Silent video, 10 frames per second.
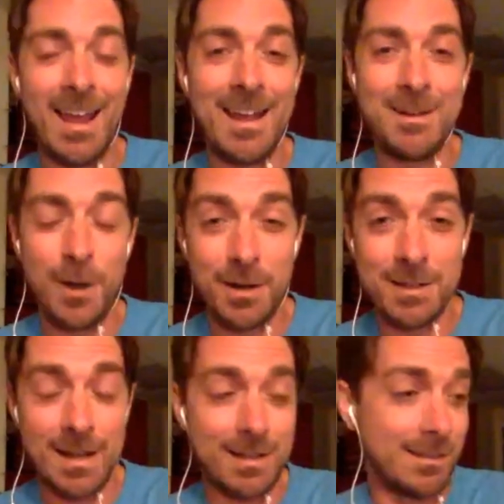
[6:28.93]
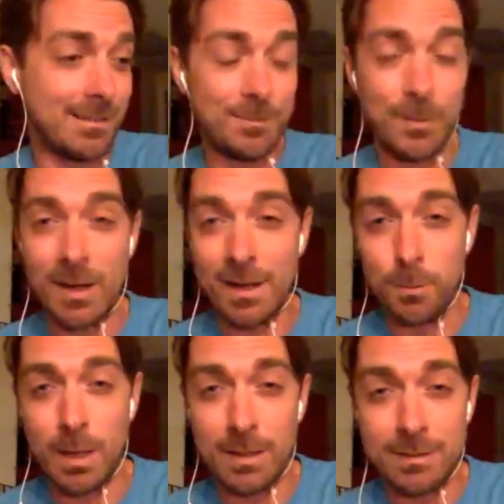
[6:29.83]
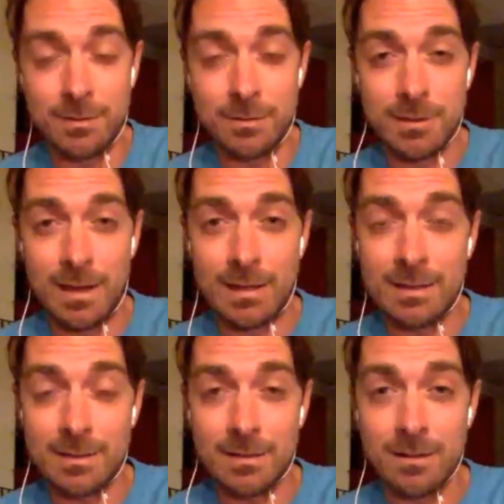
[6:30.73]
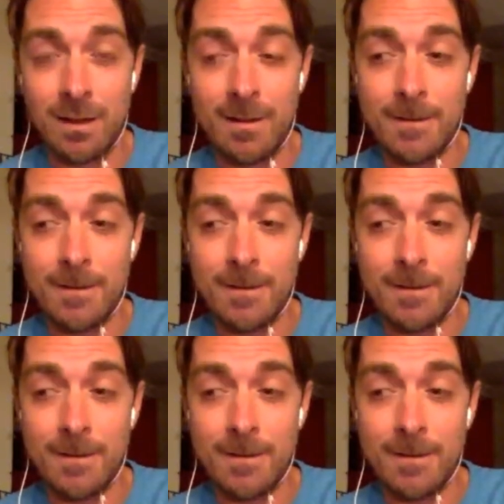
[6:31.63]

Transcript: And you're not exactly leaping out of bed to do that either.